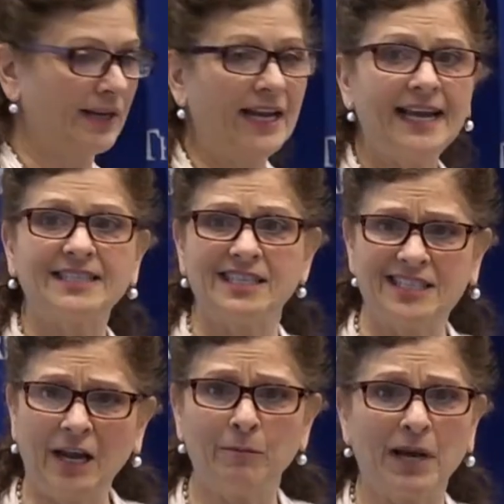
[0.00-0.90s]
and I hate to
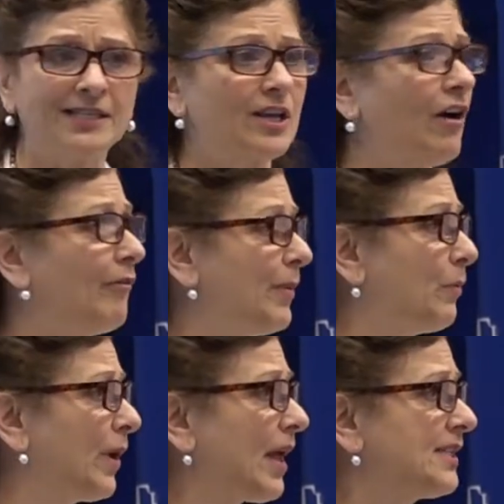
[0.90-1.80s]
date myself,
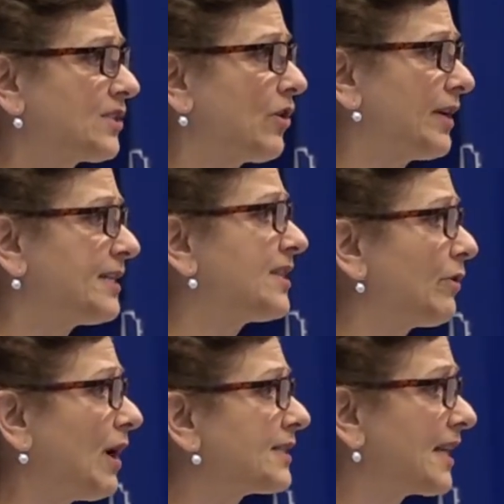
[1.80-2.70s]
but when I started
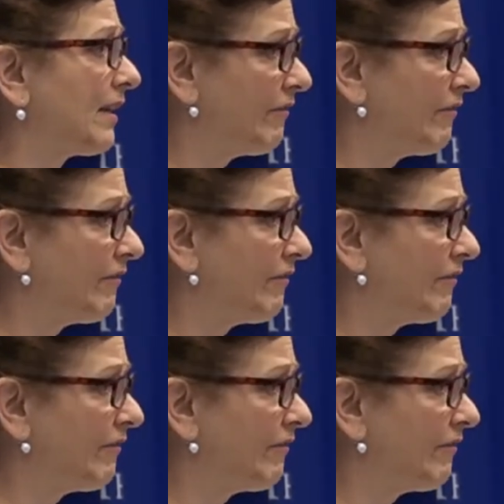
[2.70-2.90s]
Xeroxing